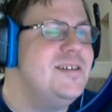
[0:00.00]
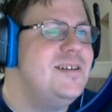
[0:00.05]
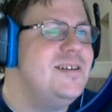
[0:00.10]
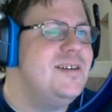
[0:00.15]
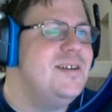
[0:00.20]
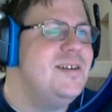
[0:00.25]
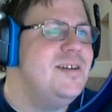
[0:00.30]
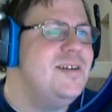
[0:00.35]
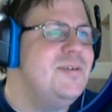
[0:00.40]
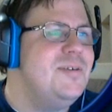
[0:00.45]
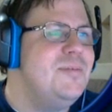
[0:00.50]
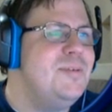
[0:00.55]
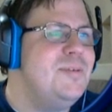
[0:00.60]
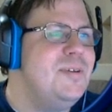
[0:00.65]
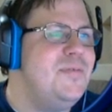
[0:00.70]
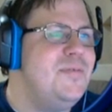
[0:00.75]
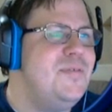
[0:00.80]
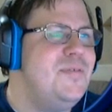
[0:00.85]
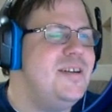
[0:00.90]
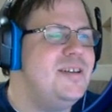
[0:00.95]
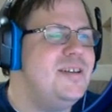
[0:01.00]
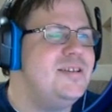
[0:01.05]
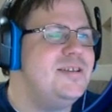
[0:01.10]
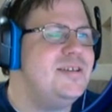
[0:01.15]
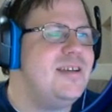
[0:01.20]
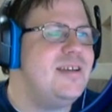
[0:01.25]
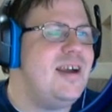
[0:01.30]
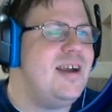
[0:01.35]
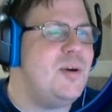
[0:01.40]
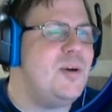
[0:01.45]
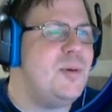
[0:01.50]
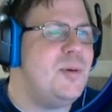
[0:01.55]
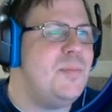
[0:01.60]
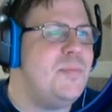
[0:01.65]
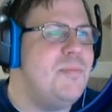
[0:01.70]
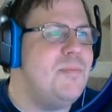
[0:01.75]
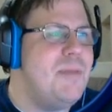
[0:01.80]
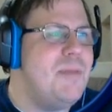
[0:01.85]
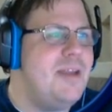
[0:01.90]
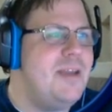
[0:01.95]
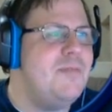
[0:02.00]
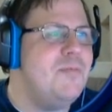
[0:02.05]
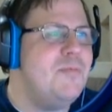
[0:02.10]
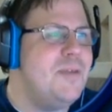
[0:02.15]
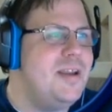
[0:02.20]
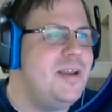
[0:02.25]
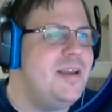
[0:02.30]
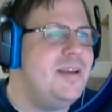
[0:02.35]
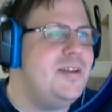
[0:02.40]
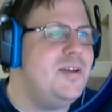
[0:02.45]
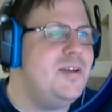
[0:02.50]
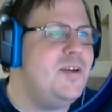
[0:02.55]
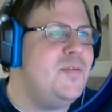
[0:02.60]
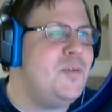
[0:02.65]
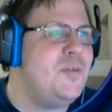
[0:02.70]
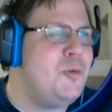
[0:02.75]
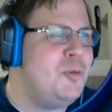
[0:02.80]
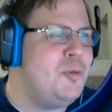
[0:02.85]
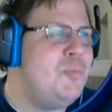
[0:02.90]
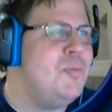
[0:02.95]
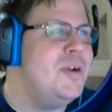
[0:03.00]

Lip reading: We finished our main read of Oathbringer.